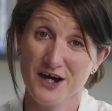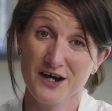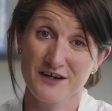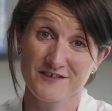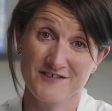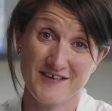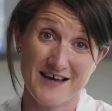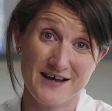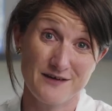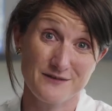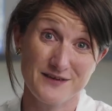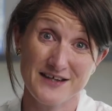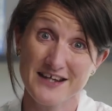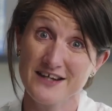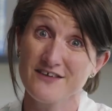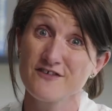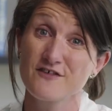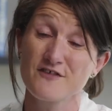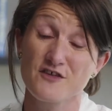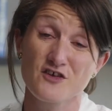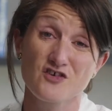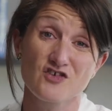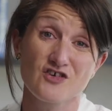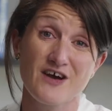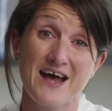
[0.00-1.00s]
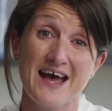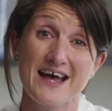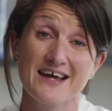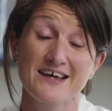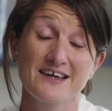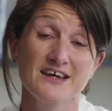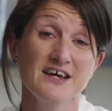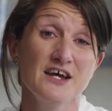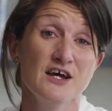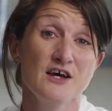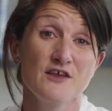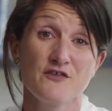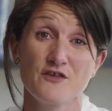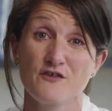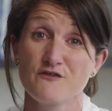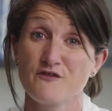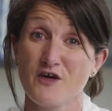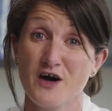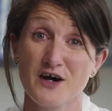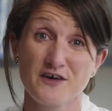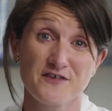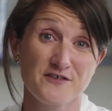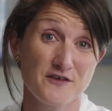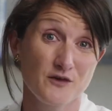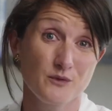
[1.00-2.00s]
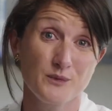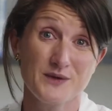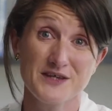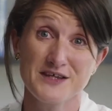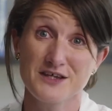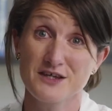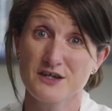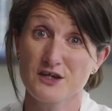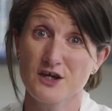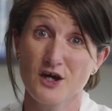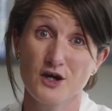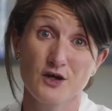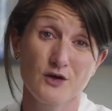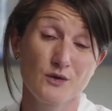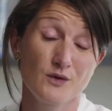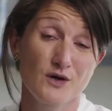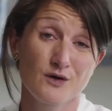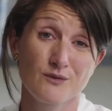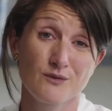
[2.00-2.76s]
car down into the track, the faster we can go